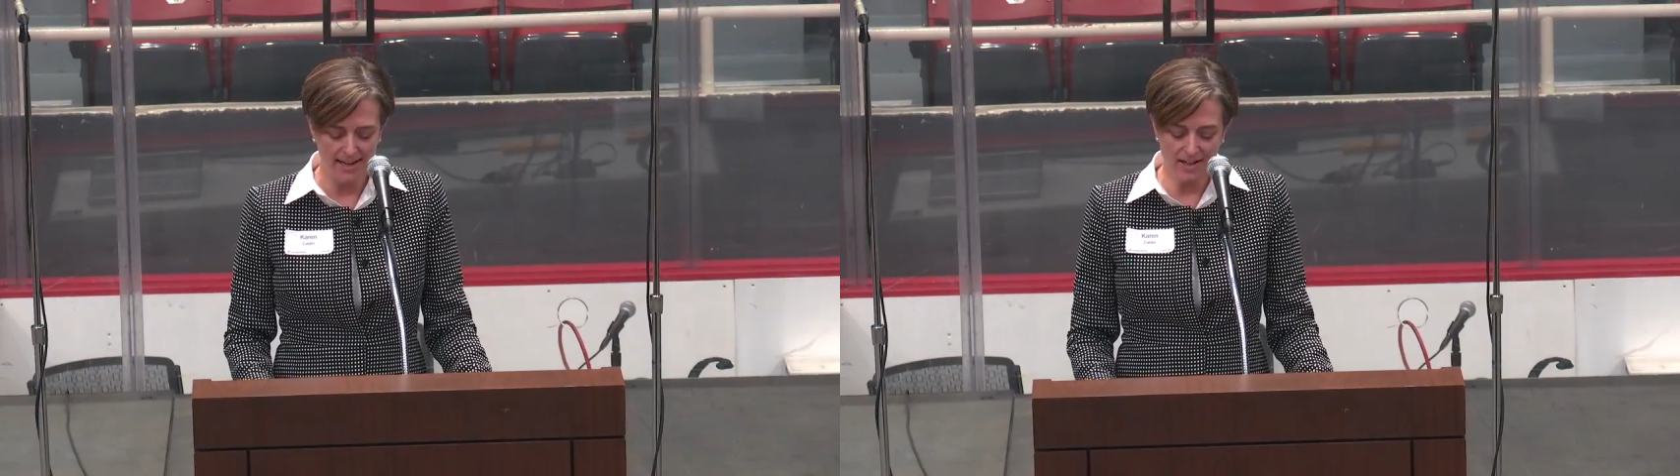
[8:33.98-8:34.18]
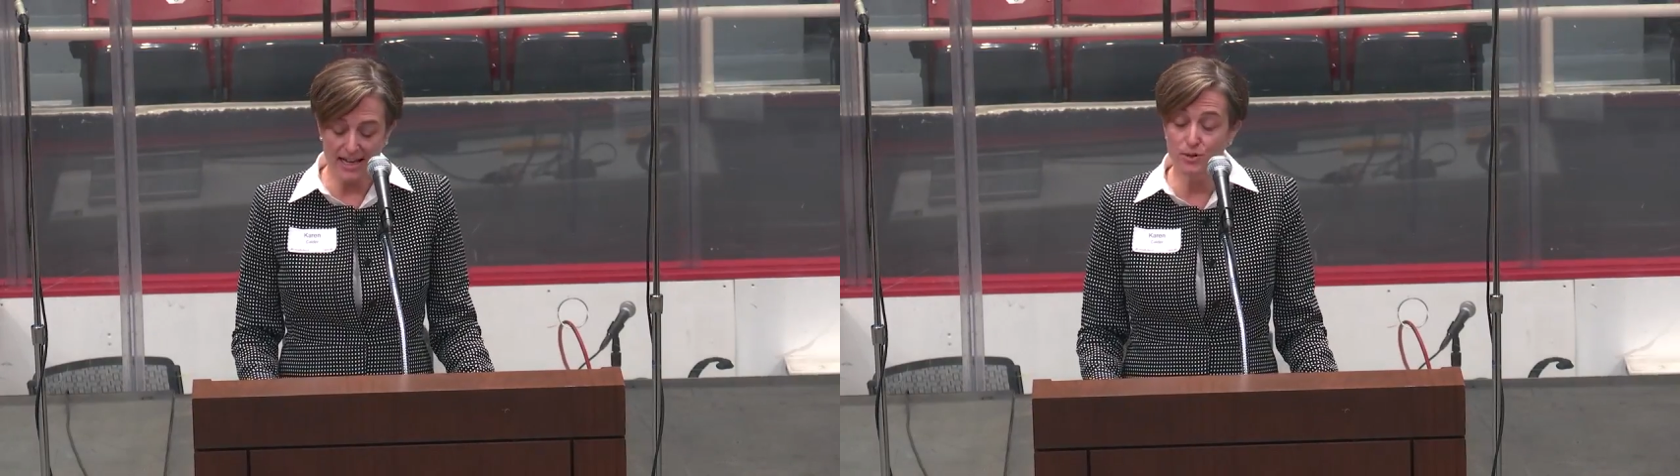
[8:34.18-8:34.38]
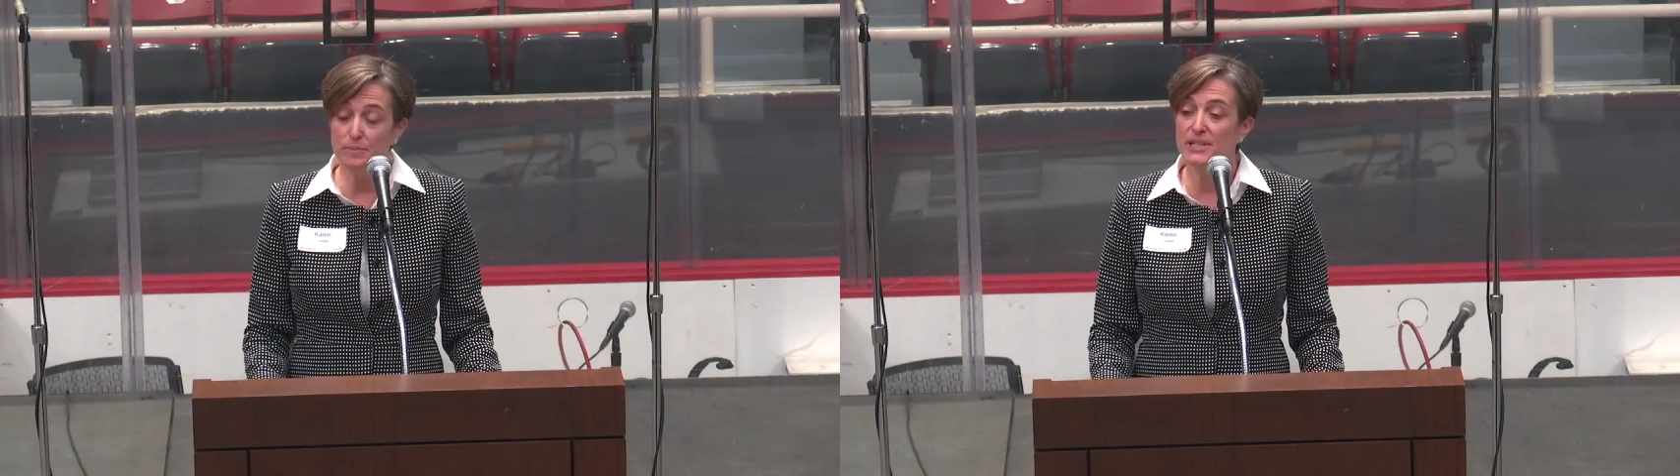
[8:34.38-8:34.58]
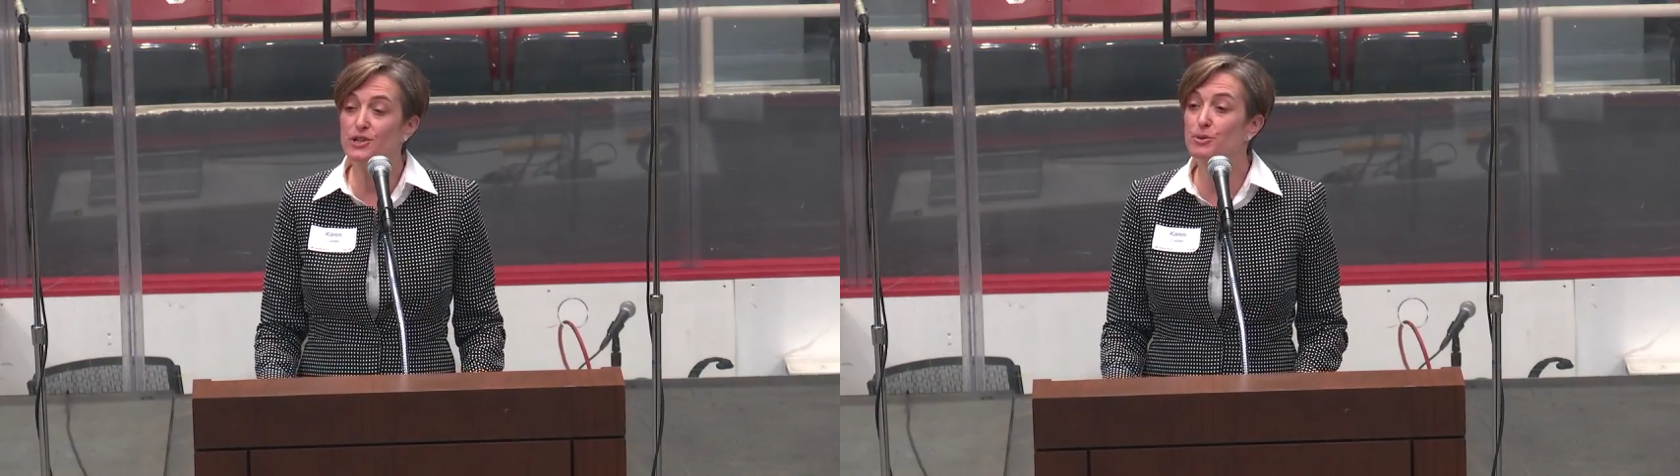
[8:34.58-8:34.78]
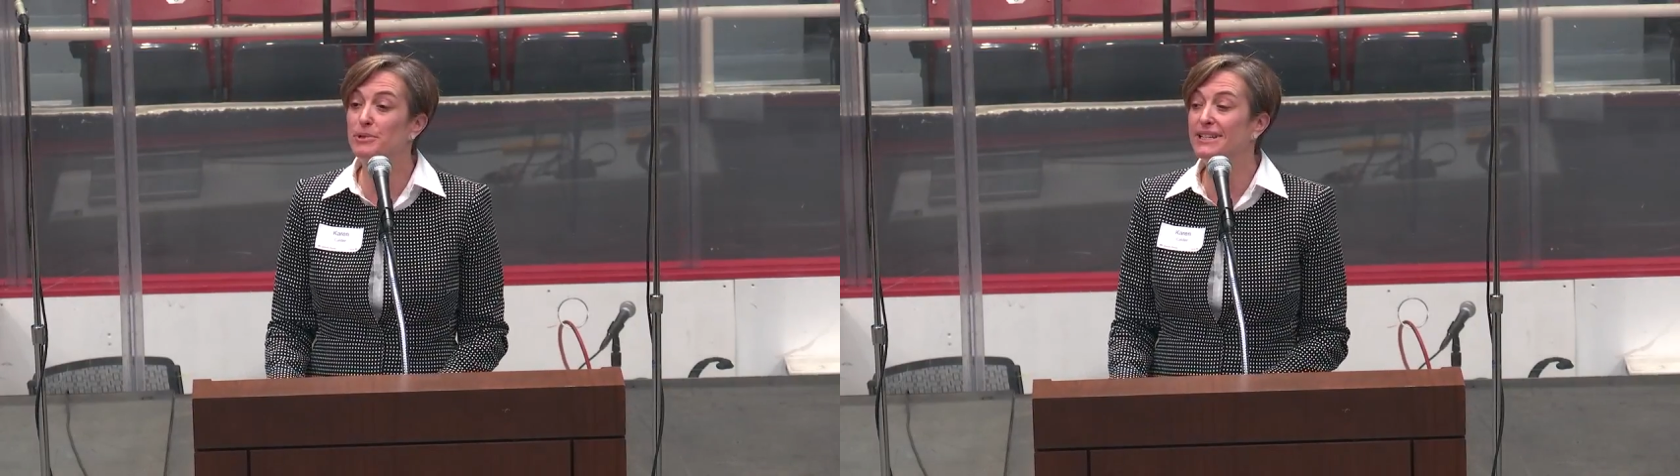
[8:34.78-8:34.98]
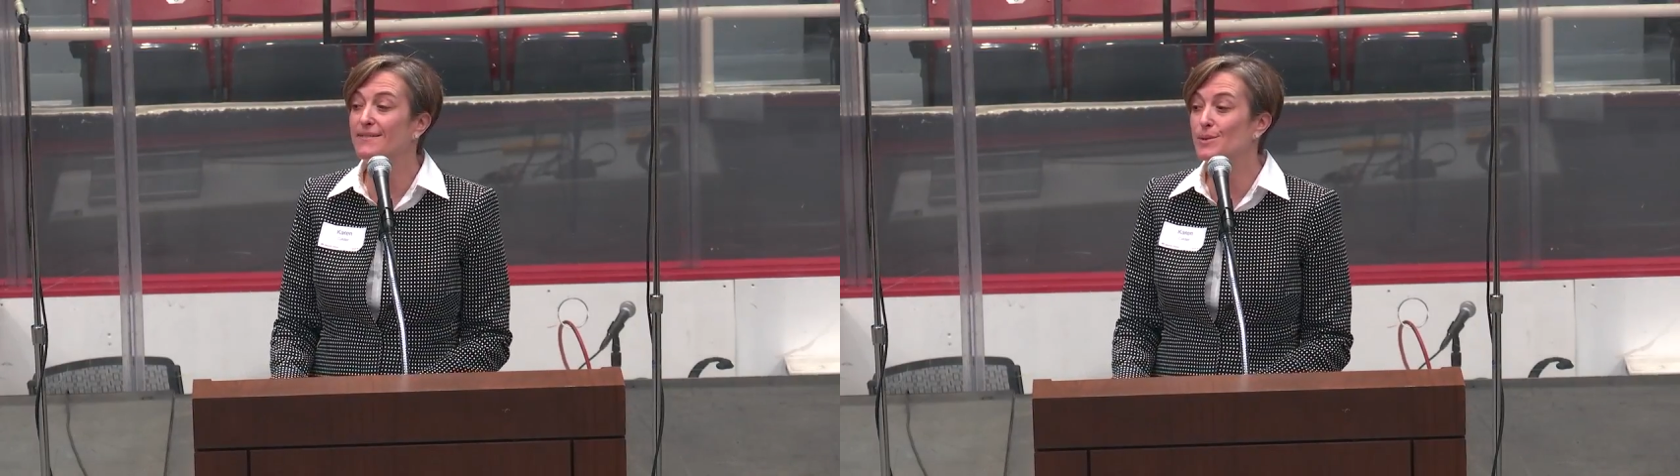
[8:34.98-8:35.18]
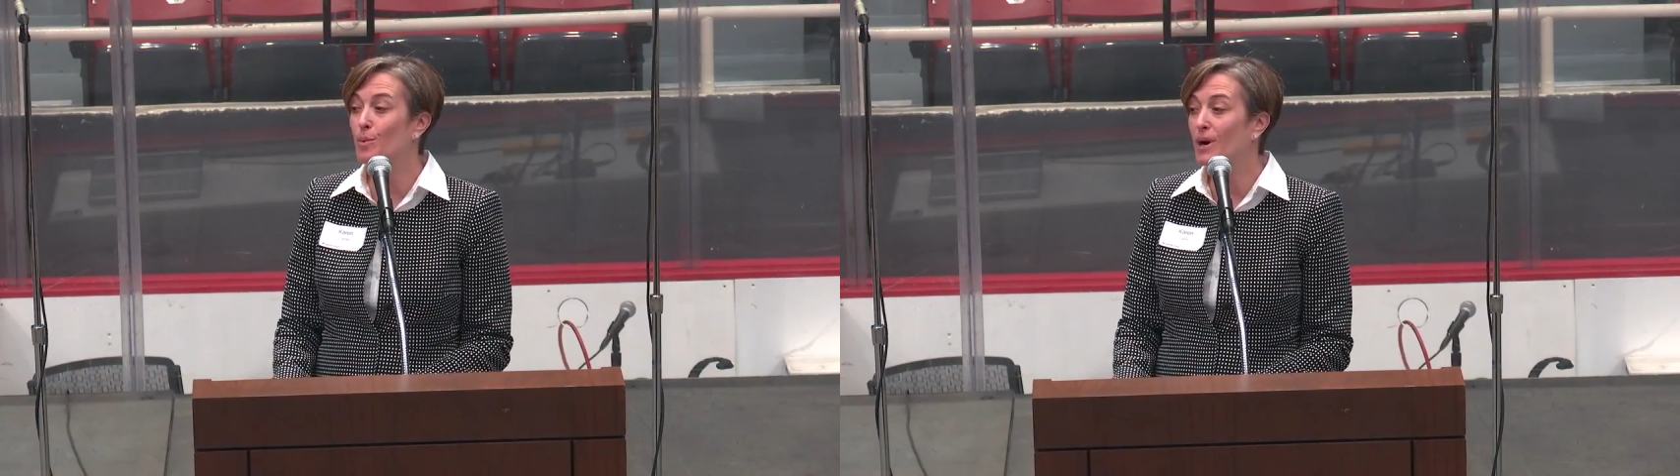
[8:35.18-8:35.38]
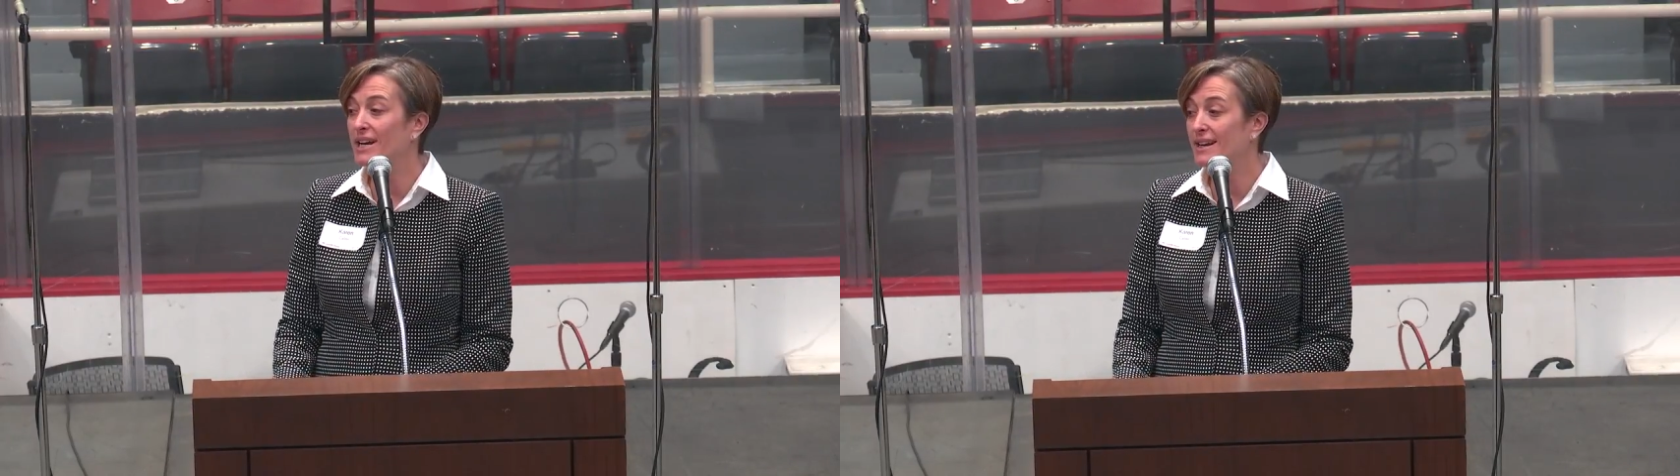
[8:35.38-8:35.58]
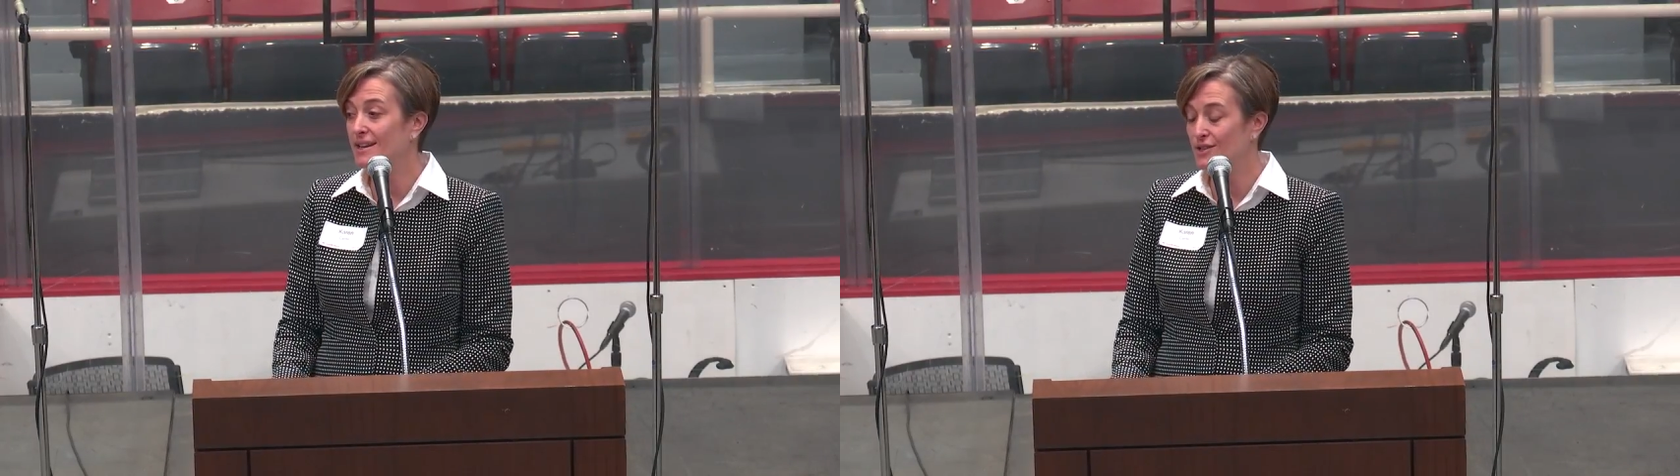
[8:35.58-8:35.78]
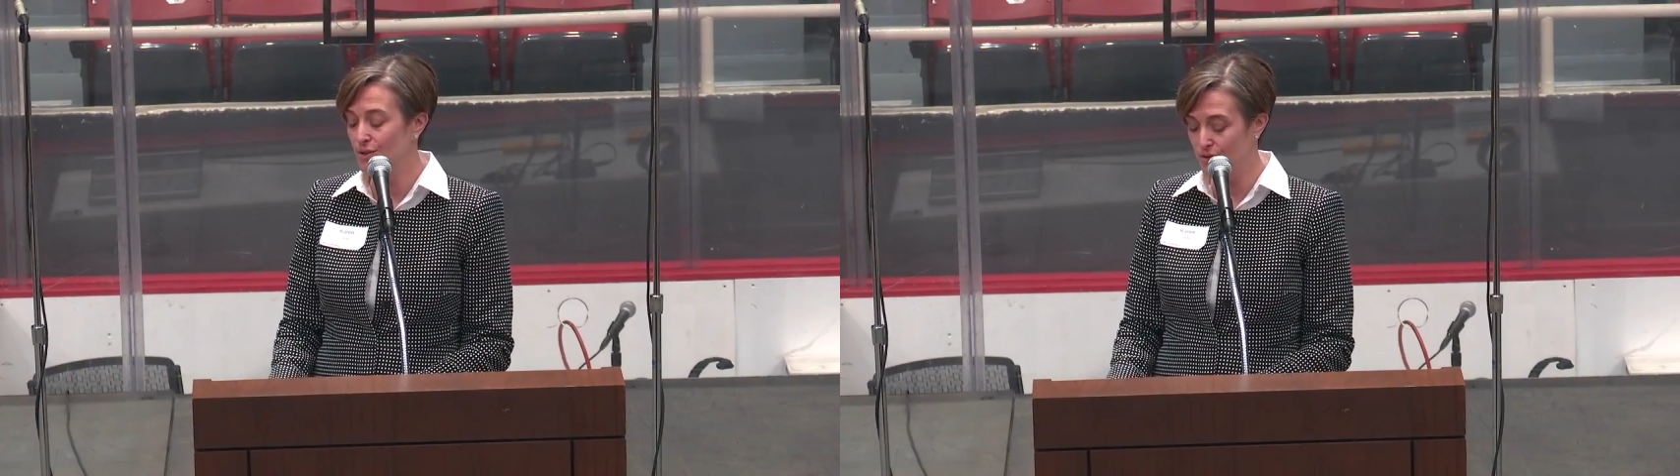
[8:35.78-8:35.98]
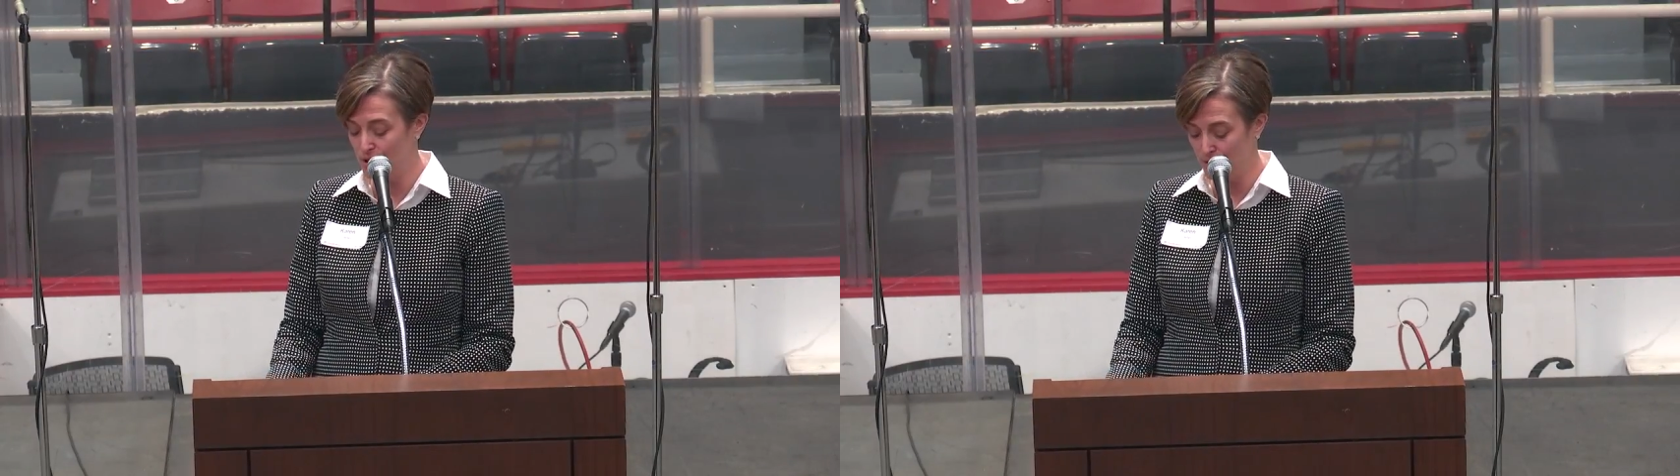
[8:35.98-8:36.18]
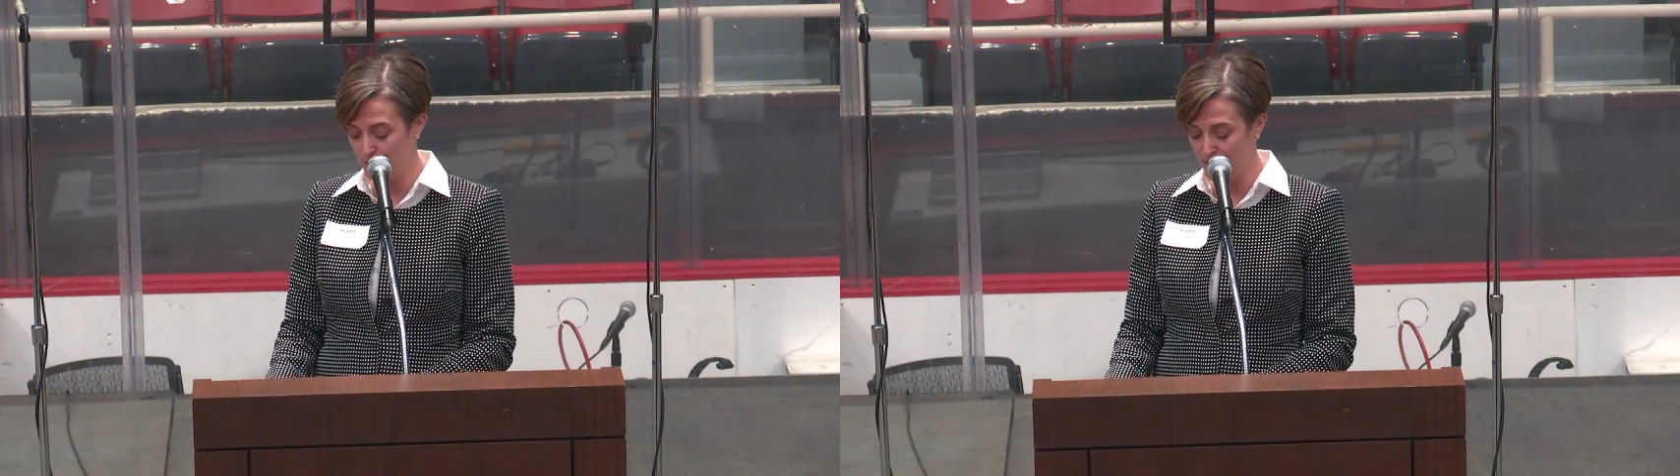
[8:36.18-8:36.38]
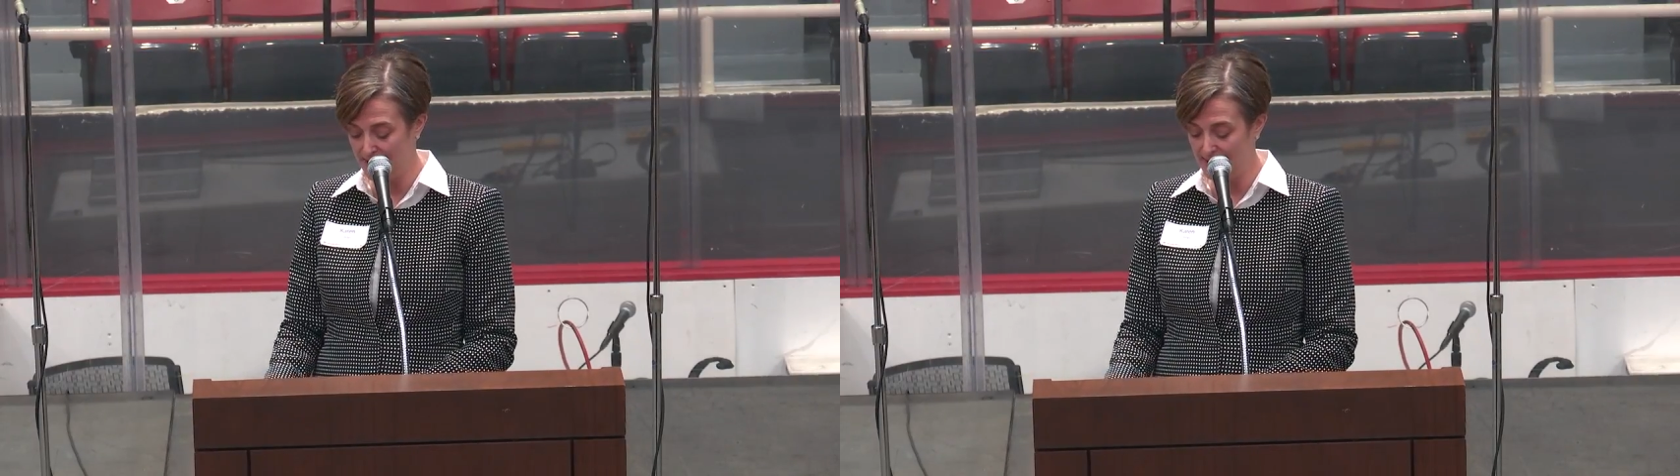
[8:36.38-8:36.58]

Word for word: Classroom Central believes one in two children